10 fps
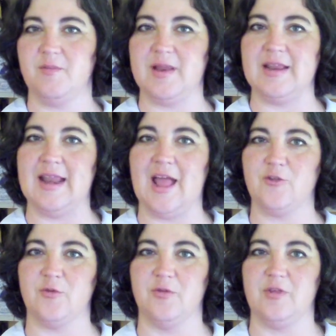be any
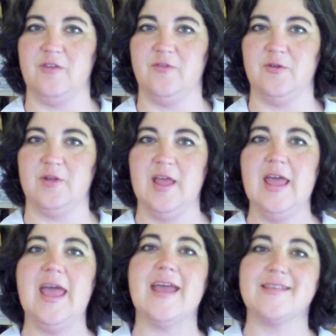natural seafood,
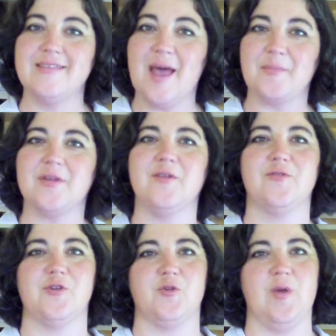except
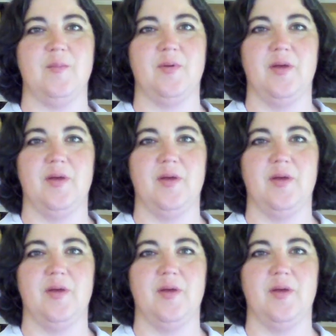for shrimp.